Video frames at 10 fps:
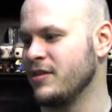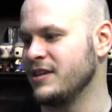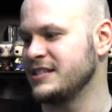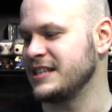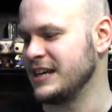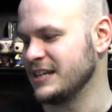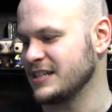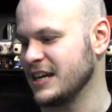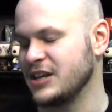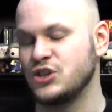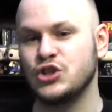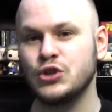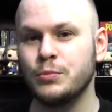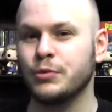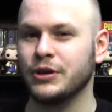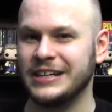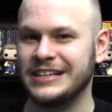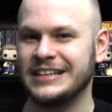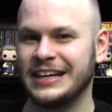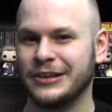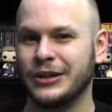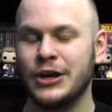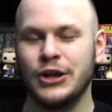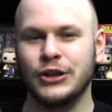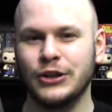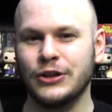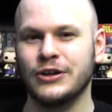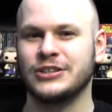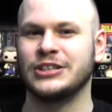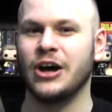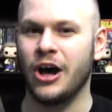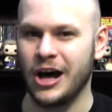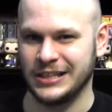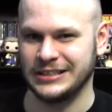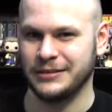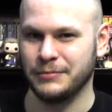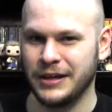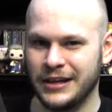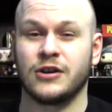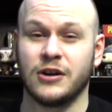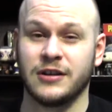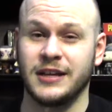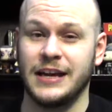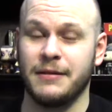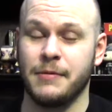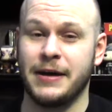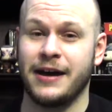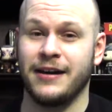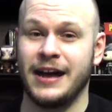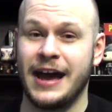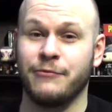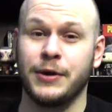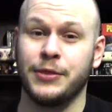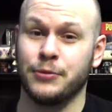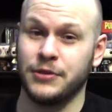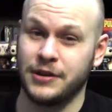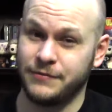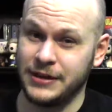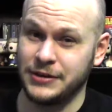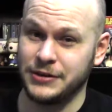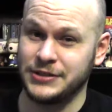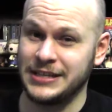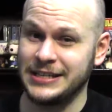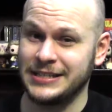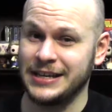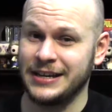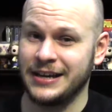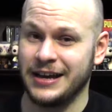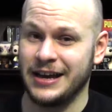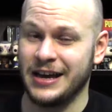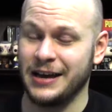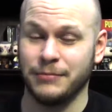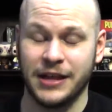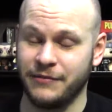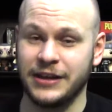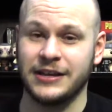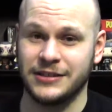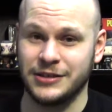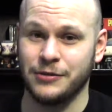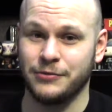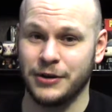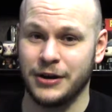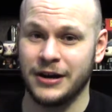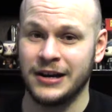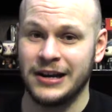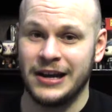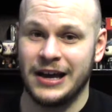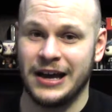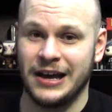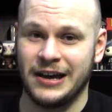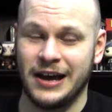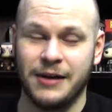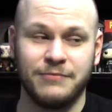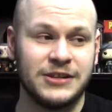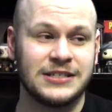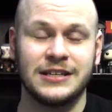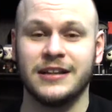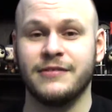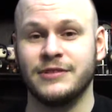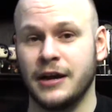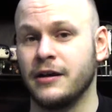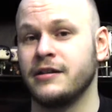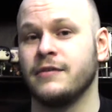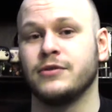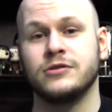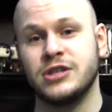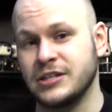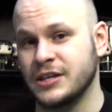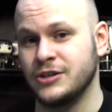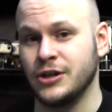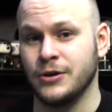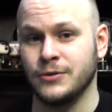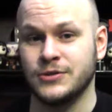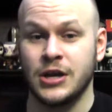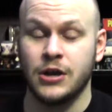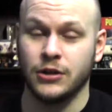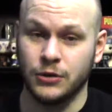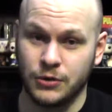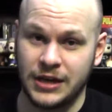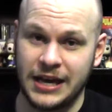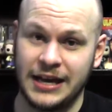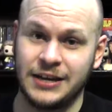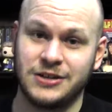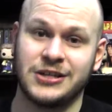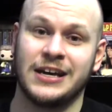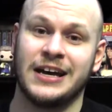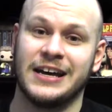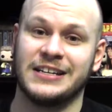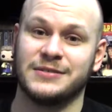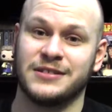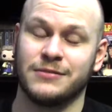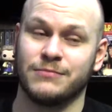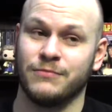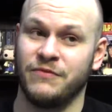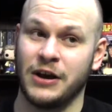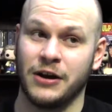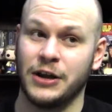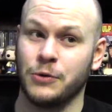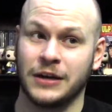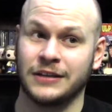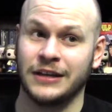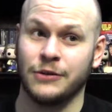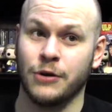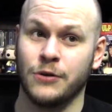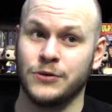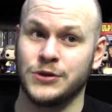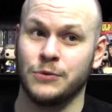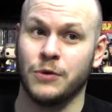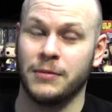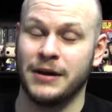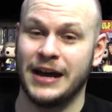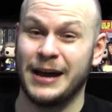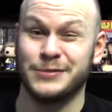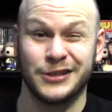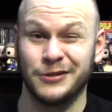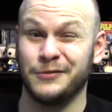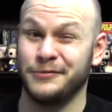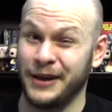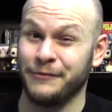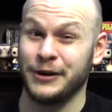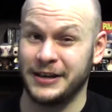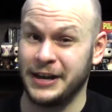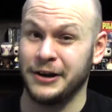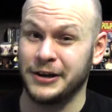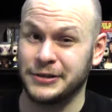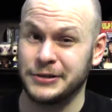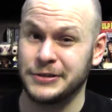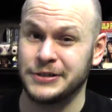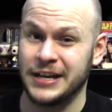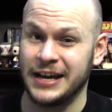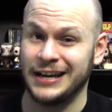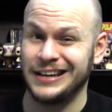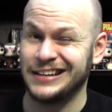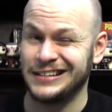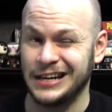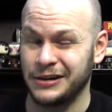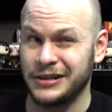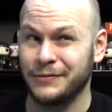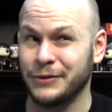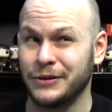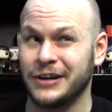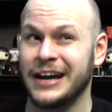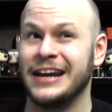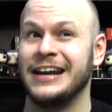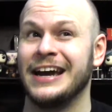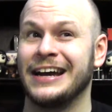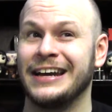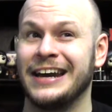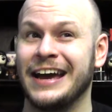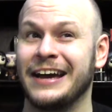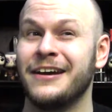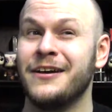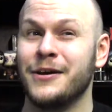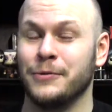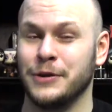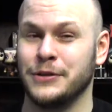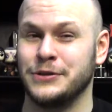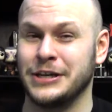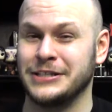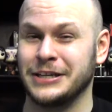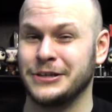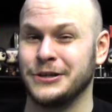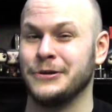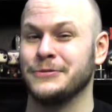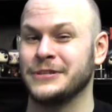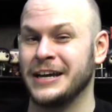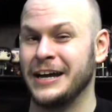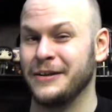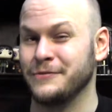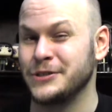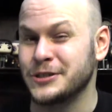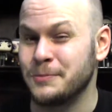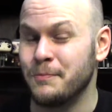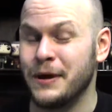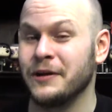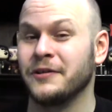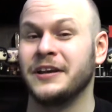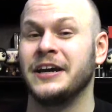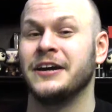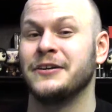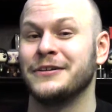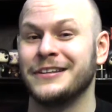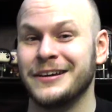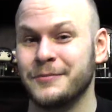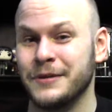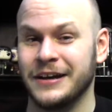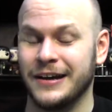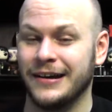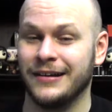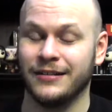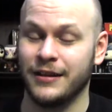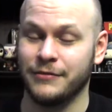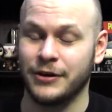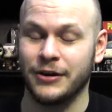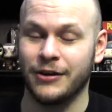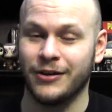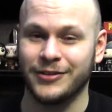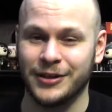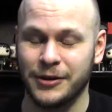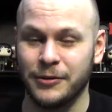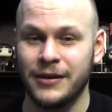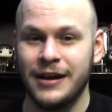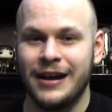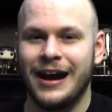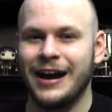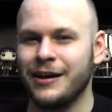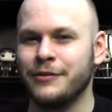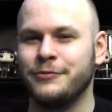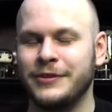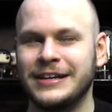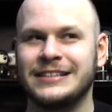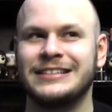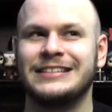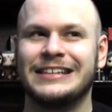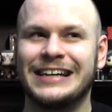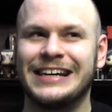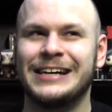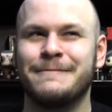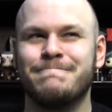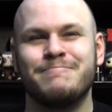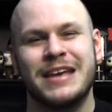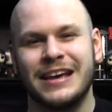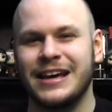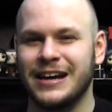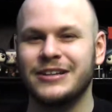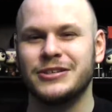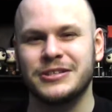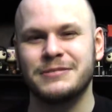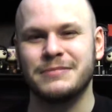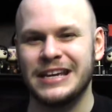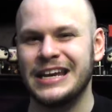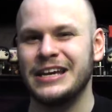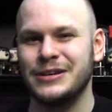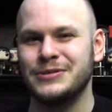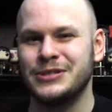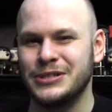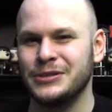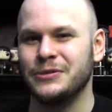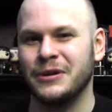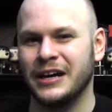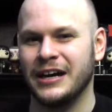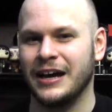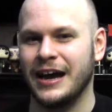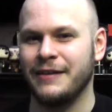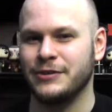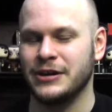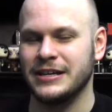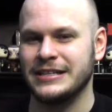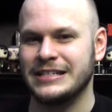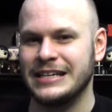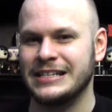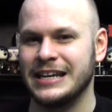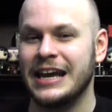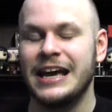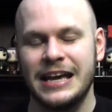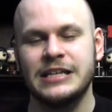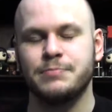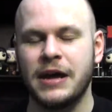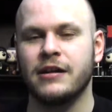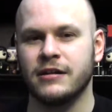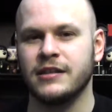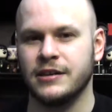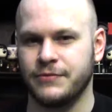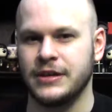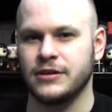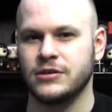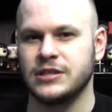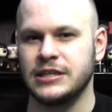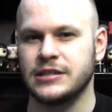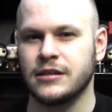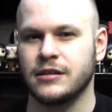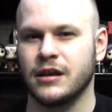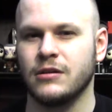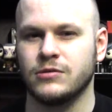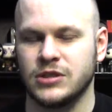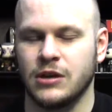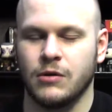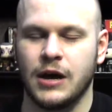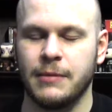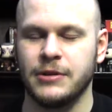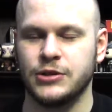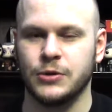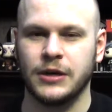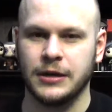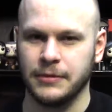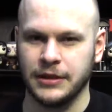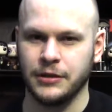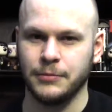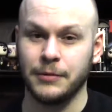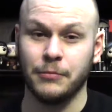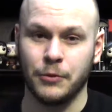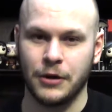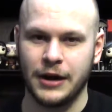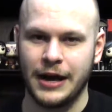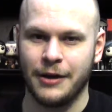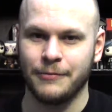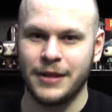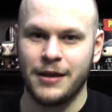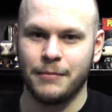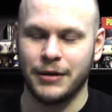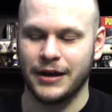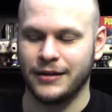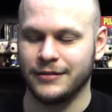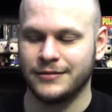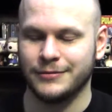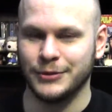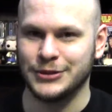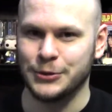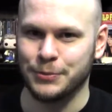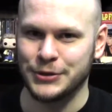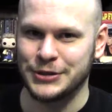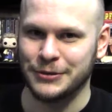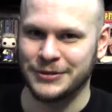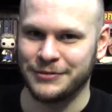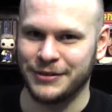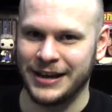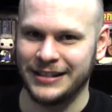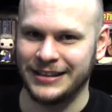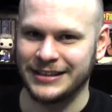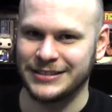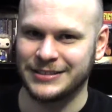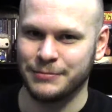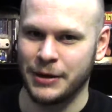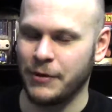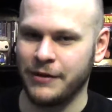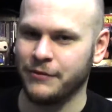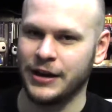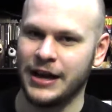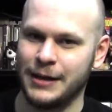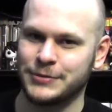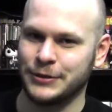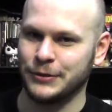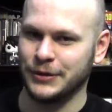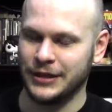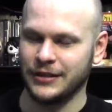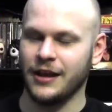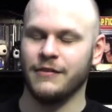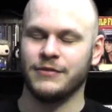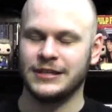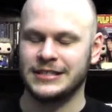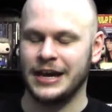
This thing is like super detailed, looks awesome. Currently I'm about halfway through the Defender season. I'm loving it so far. Obviously love Daredevil, Jessica Jones. Luke Cage has very quickly grown to one of my absolute favorite characters. He and Daredevil are kind of neck and neck, with Jessica Jones kind of just barely under them. Love her also. Iron Fist kind of took some getting used to after his season. He's better in the Defender season though, so I'm enjoying him a little bit more now, but was super stoked to find this. My wife and I absolutely love this